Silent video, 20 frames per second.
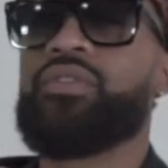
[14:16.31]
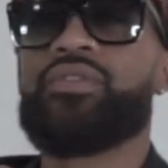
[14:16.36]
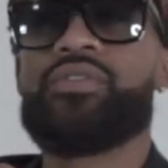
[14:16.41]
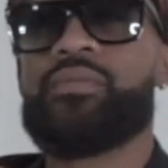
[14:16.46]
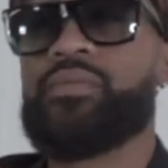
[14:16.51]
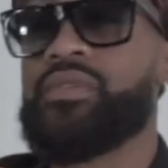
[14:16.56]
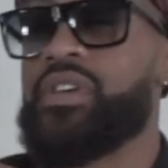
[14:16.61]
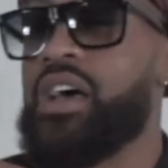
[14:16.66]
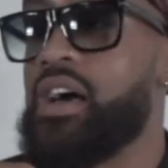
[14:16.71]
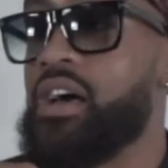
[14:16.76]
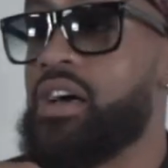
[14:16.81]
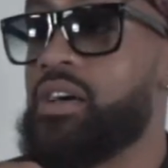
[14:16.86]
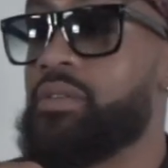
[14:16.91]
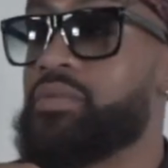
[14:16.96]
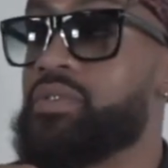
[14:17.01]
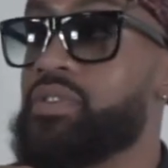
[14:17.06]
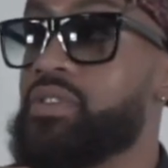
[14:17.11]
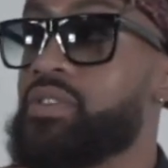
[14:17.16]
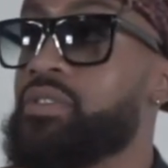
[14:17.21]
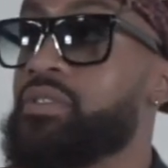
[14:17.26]

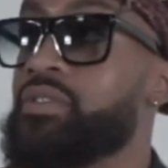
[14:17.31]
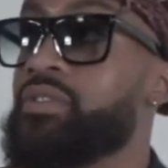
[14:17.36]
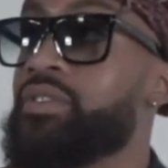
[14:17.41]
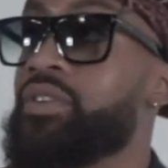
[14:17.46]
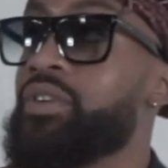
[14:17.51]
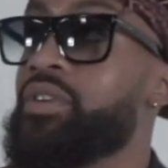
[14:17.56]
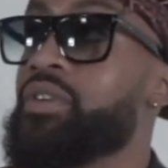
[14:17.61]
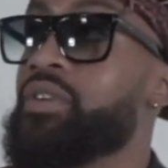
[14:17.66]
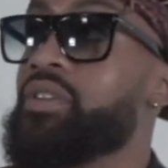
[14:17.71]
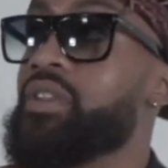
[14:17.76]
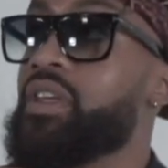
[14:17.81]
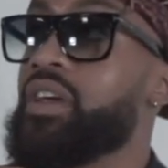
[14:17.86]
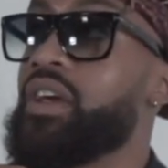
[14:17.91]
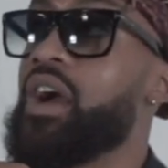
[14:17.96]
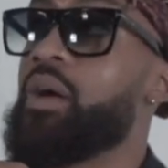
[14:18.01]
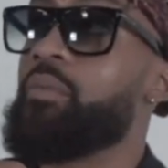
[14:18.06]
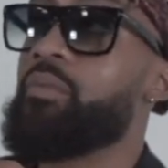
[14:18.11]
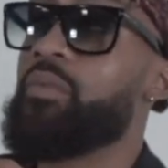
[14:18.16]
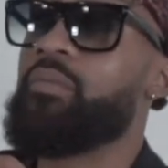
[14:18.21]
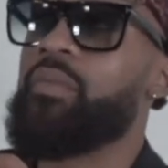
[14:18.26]
sometimes, and then
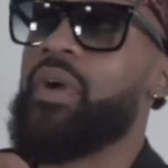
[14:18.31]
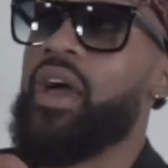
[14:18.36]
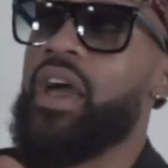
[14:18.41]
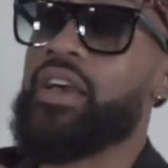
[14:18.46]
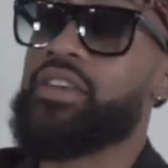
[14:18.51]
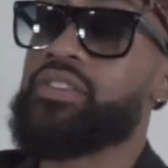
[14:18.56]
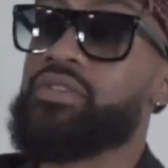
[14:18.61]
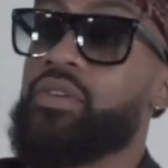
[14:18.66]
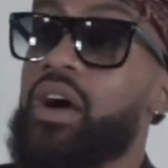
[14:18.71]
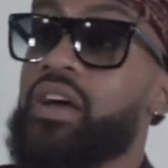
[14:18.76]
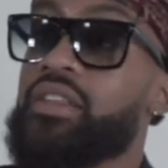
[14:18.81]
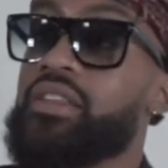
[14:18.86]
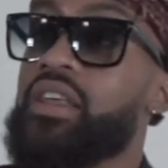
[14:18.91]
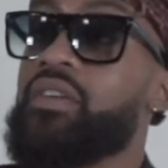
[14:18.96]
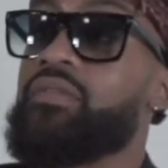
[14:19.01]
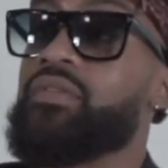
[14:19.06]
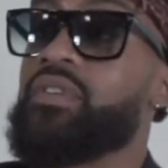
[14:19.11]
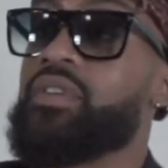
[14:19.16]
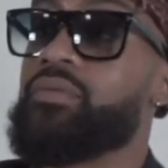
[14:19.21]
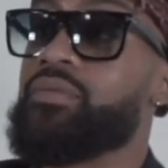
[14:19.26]
coming back. So I
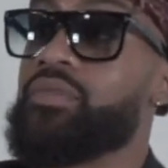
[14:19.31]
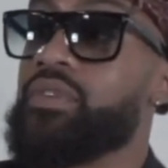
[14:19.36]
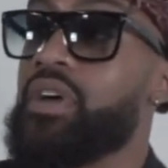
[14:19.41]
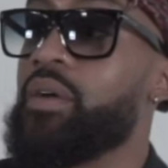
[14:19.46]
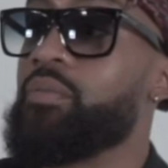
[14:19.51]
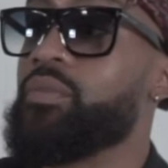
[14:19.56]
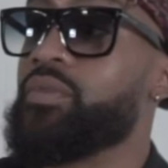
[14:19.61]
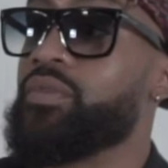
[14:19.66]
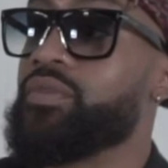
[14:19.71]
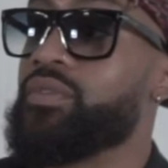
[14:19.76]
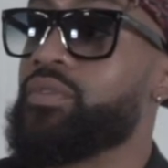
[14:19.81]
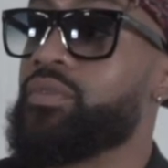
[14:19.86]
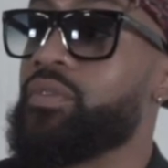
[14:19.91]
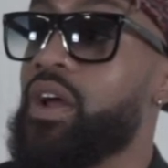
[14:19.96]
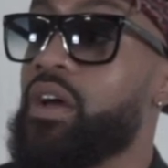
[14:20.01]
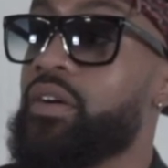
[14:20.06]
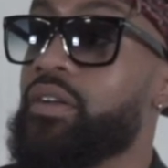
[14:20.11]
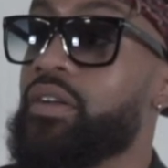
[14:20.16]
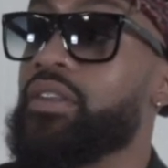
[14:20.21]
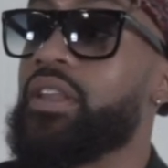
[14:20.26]
definitely I moved
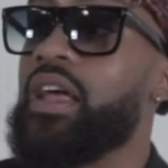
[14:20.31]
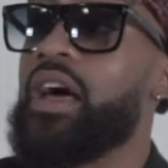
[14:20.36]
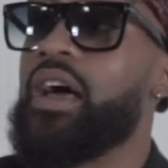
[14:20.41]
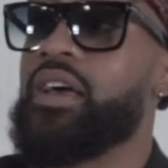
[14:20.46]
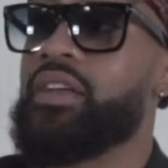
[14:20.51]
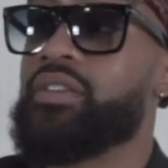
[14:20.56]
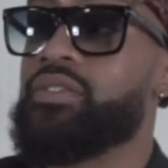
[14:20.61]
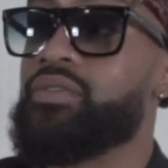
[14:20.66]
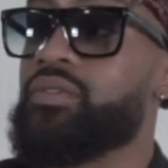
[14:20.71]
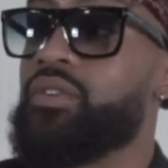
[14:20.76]
around a lot.